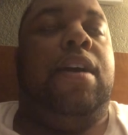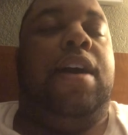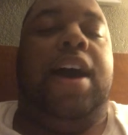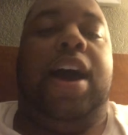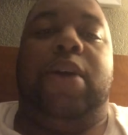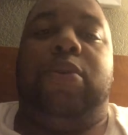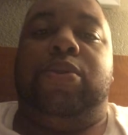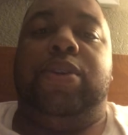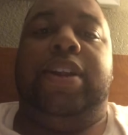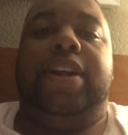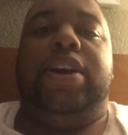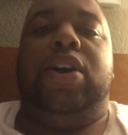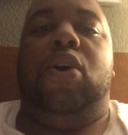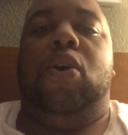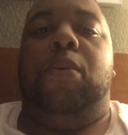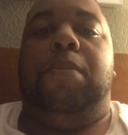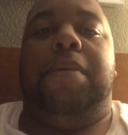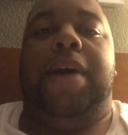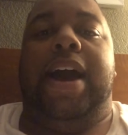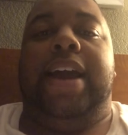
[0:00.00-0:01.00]
I really
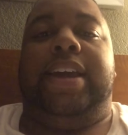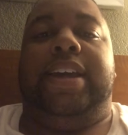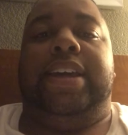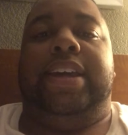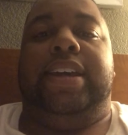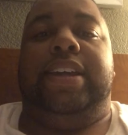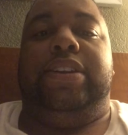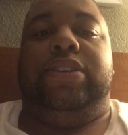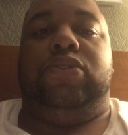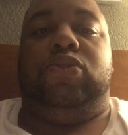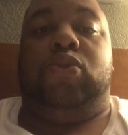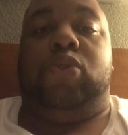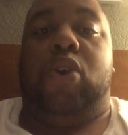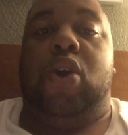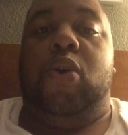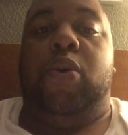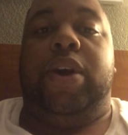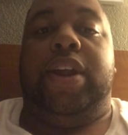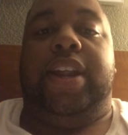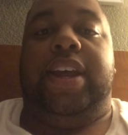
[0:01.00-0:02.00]
hope I can
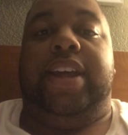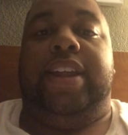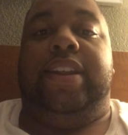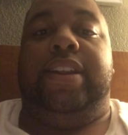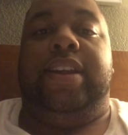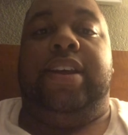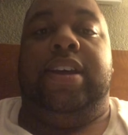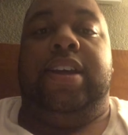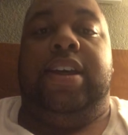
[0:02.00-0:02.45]
grow it and